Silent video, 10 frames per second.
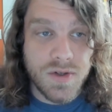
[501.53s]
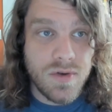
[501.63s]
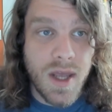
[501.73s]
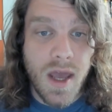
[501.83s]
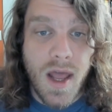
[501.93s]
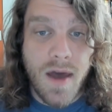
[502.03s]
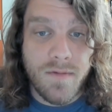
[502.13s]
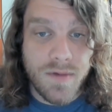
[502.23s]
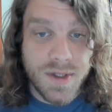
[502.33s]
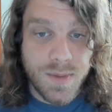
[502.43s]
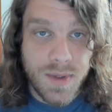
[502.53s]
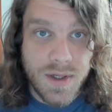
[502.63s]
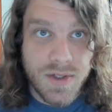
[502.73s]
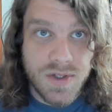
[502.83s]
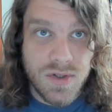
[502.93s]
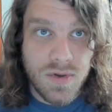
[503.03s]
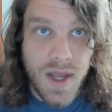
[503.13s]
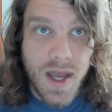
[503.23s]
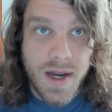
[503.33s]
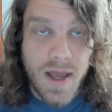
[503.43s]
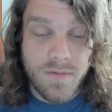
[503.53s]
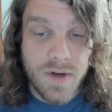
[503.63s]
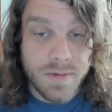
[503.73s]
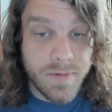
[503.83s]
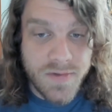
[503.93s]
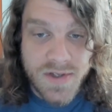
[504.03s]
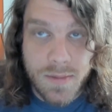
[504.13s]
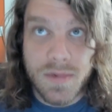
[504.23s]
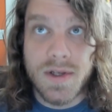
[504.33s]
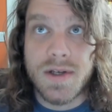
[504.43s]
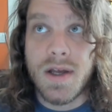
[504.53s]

You can't have free speech. You can't have freedom of assembly.